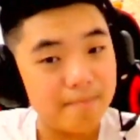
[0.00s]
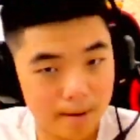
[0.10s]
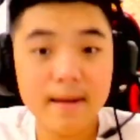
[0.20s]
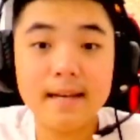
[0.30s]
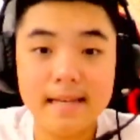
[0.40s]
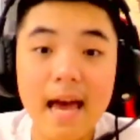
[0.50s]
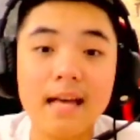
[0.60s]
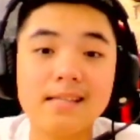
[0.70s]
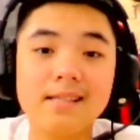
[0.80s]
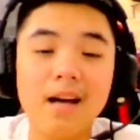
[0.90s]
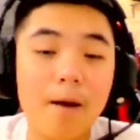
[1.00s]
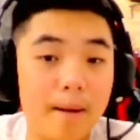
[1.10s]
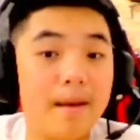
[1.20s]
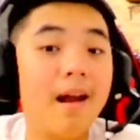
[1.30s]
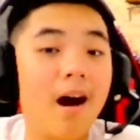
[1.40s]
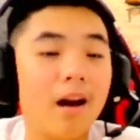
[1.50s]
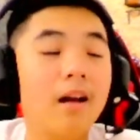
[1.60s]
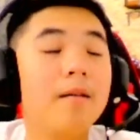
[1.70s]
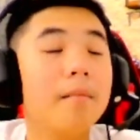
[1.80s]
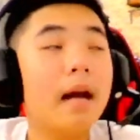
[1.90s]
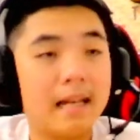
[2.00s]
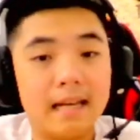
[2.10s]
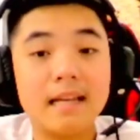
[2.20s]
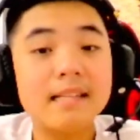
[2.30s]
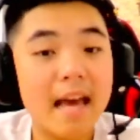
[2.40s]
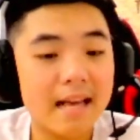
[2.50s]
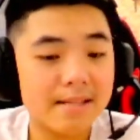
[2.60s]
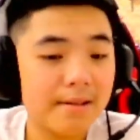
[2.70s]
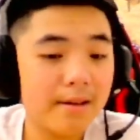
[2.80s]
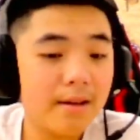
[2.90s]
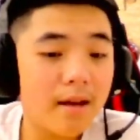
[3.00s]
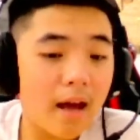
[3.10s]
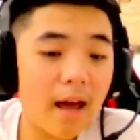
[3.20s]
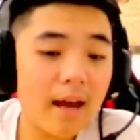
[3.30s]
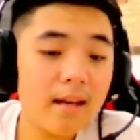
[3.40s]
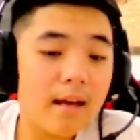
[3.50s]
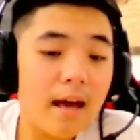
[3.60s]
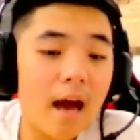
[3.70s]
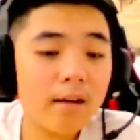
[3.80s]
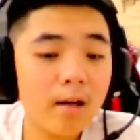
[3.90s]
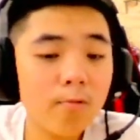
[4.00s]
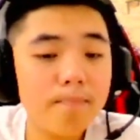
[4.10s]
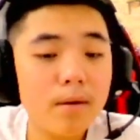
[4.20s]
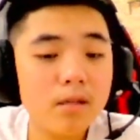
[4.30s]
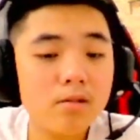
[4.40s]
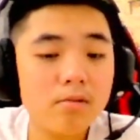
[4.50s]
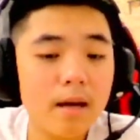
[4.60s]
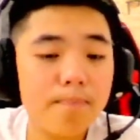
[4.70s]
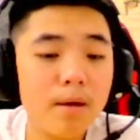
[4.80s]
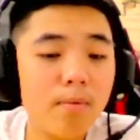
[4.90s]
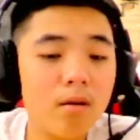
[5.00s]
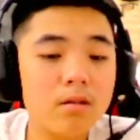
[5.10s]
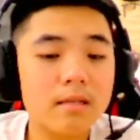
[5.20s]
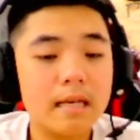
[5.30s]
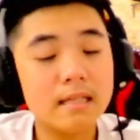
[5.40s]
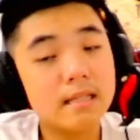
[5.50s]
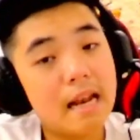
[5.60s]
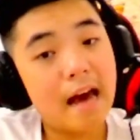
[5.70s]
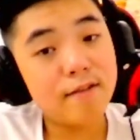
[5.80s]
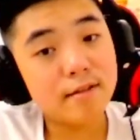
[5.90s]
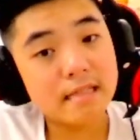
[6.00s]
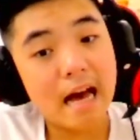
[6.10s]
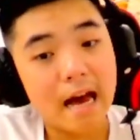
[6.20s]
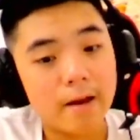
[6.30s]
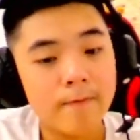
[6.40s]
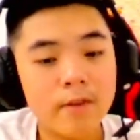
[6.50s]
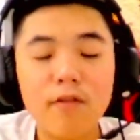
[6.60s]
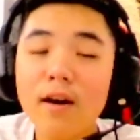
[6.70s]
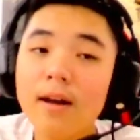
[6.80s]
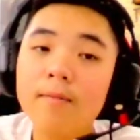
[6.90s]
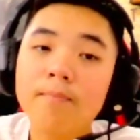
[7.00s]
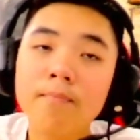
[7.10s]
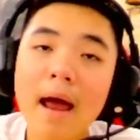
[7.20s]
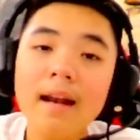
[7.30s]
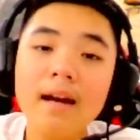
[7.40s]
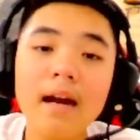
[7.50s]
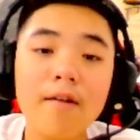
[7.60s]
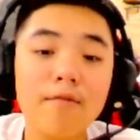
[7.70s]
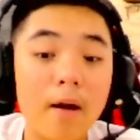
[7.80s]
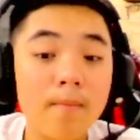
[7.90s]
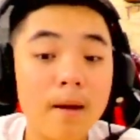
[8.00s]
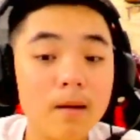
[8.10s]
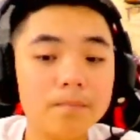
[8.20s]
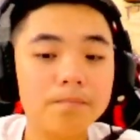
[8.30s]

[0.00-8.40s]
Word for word: Maybe yes, or maybe not, but I think it's yes. And how can we persuade people to change their lifestyle for the better environment?